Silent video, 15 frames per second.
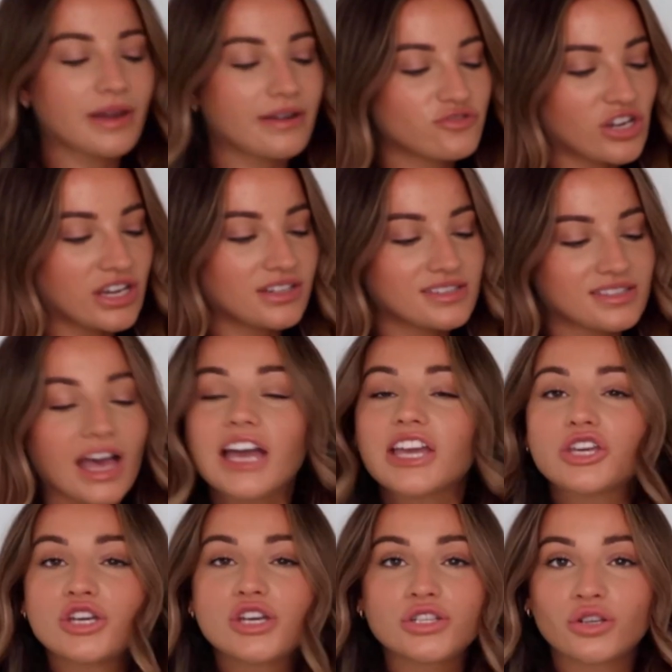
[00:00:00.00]
pair of trainers that I
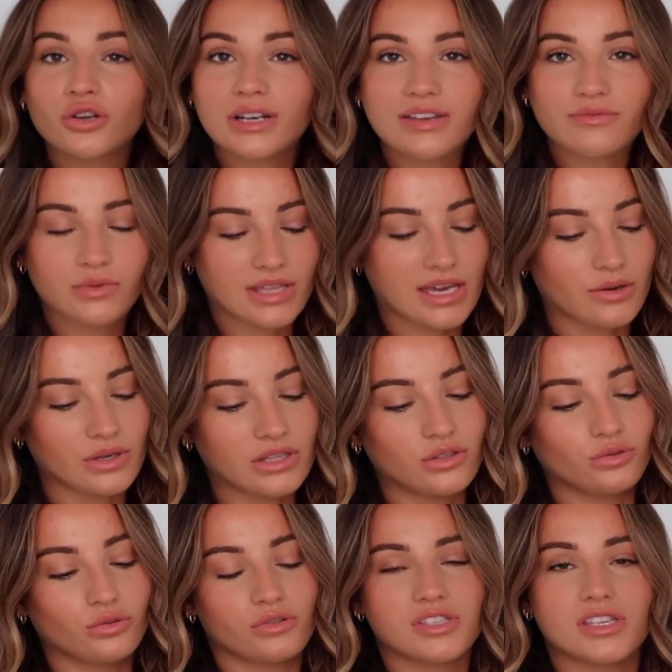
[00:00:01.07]
could not live without in the
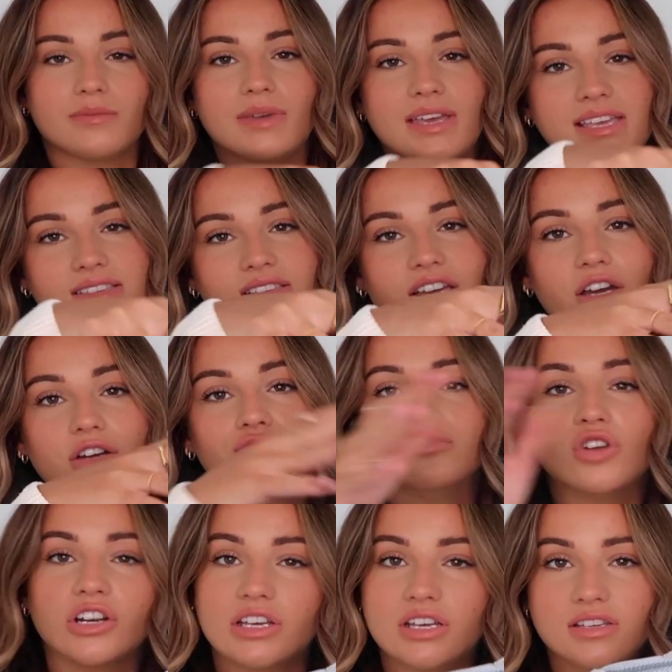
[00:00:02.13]
autumn is like a
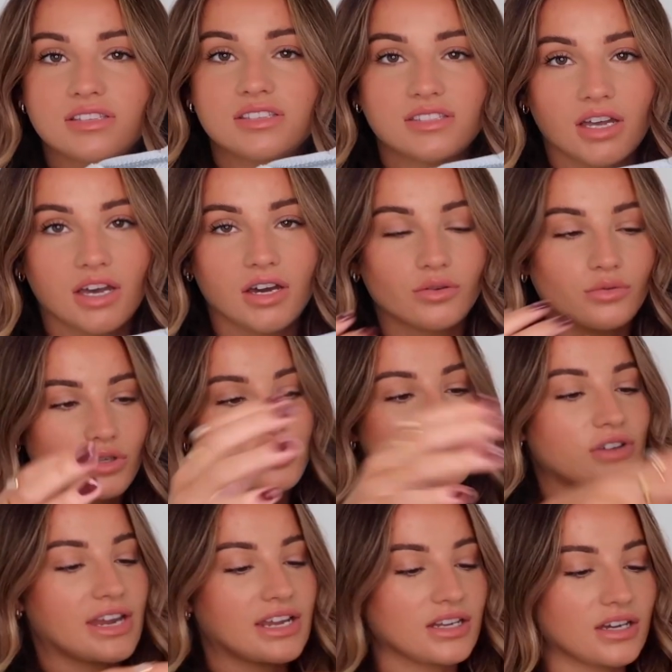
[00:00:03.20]
runner style
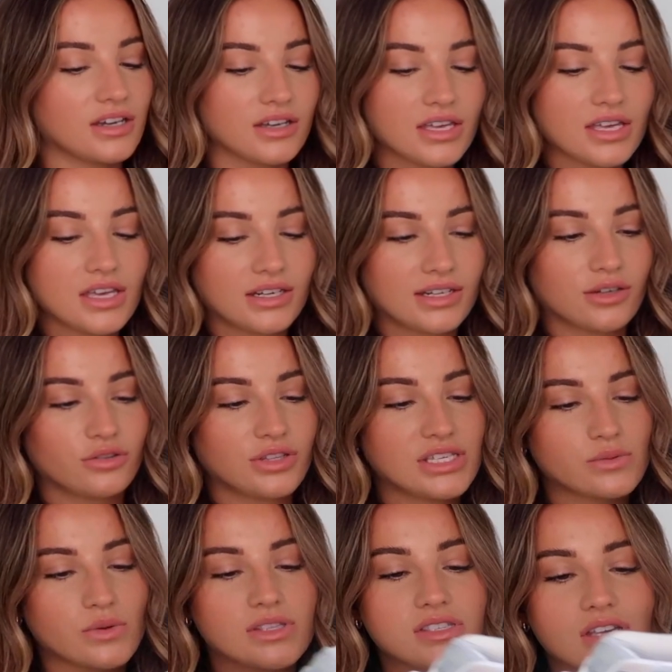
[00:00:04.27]
trainer. Now these
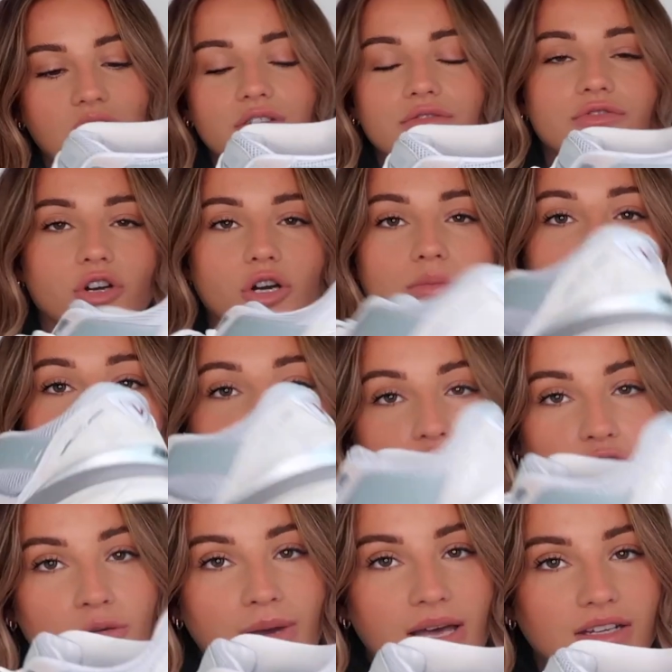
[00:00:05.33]
ones are from
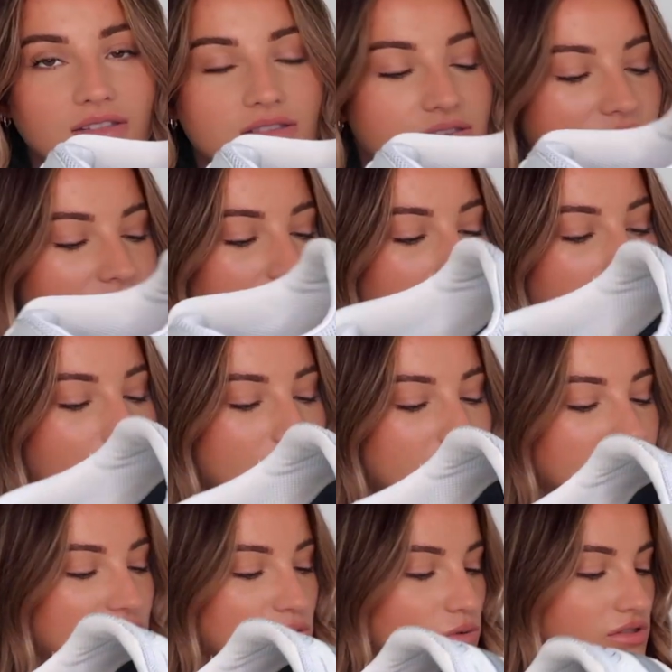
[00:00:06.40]
New Balance.
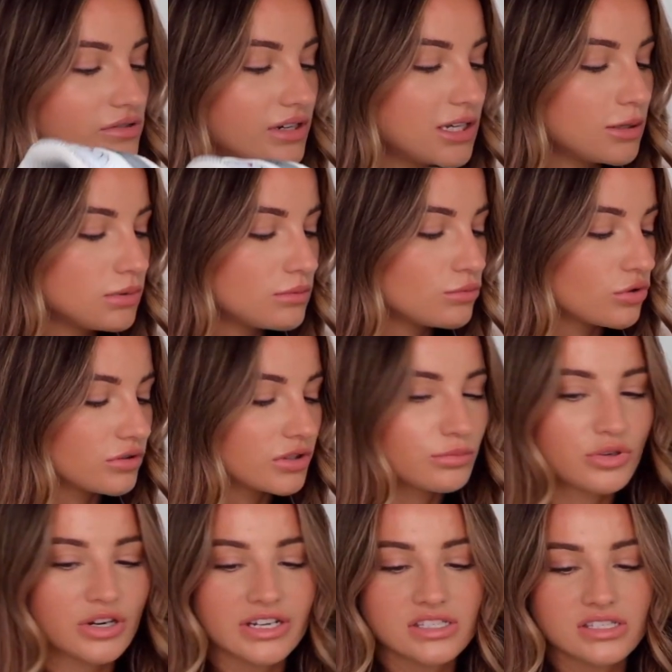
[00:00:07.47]
These ones are a little bit more on the
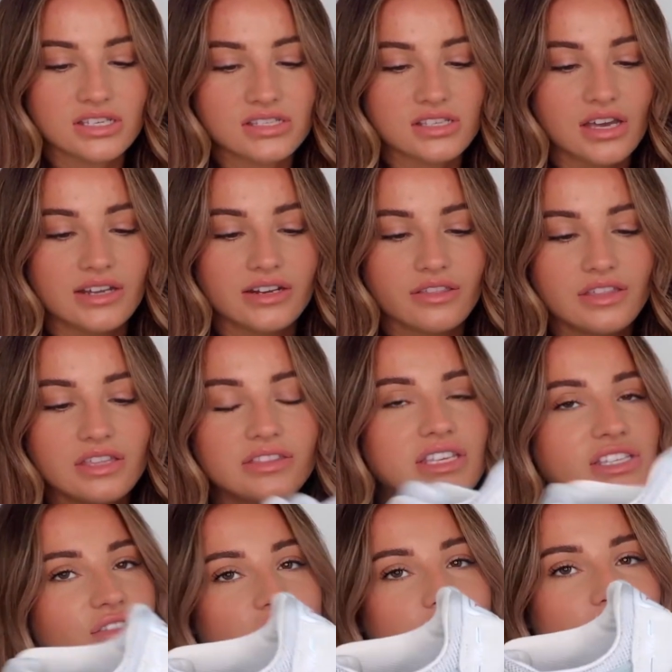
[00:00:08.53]
pricier side. I think
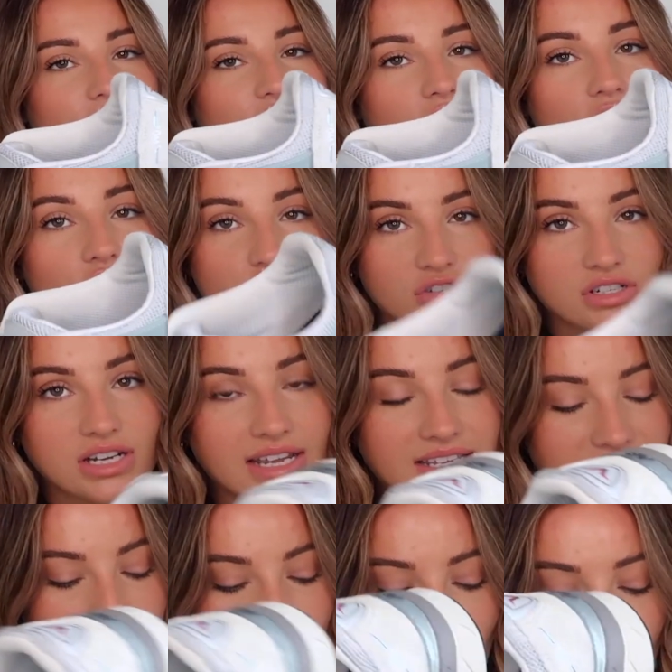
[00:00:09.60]
these are around
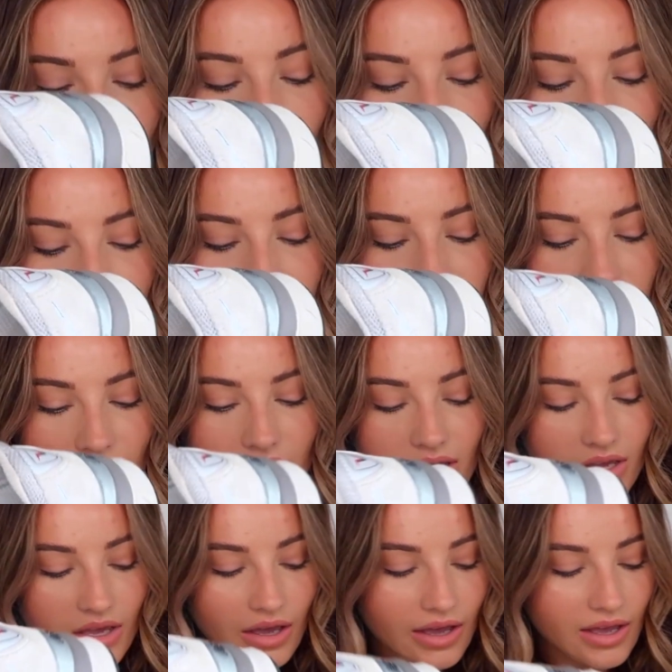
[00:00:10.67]
£180.
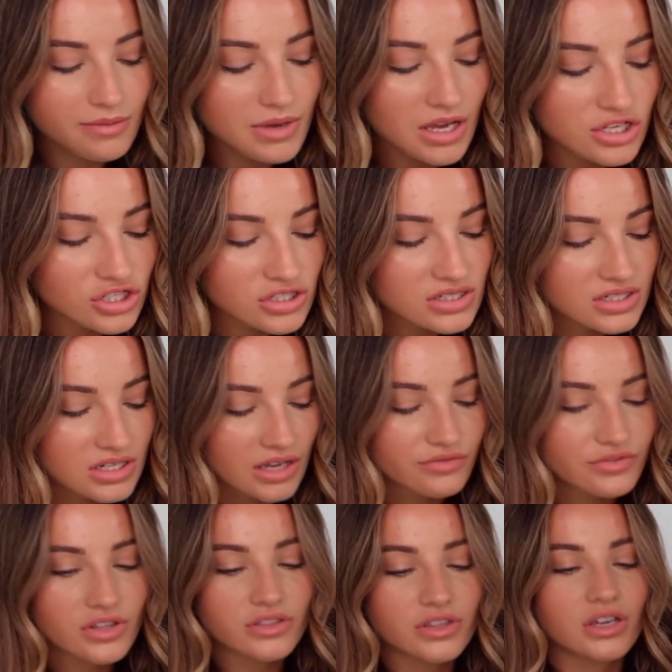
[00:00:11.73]
I just
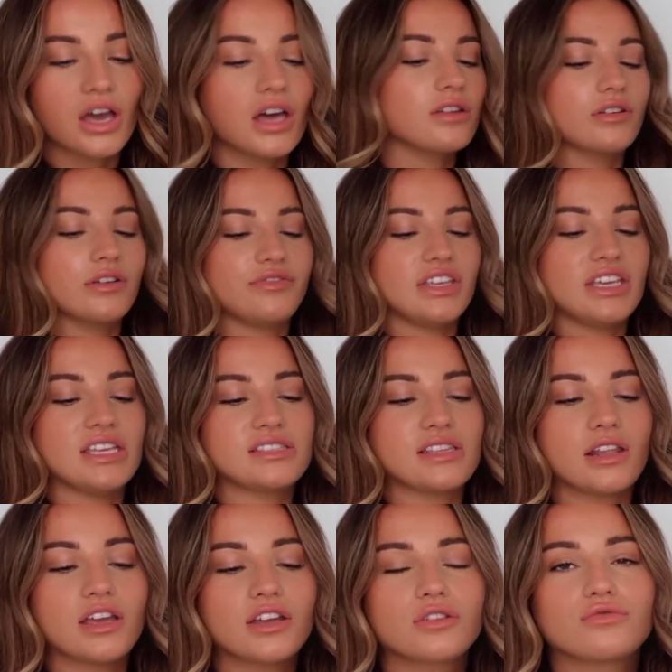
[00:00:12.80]
love the color of these. They're
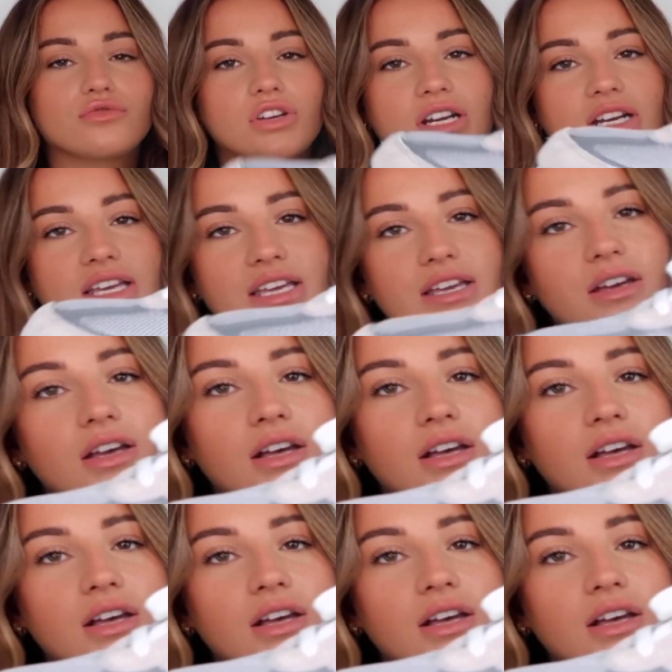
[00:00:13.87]
like a really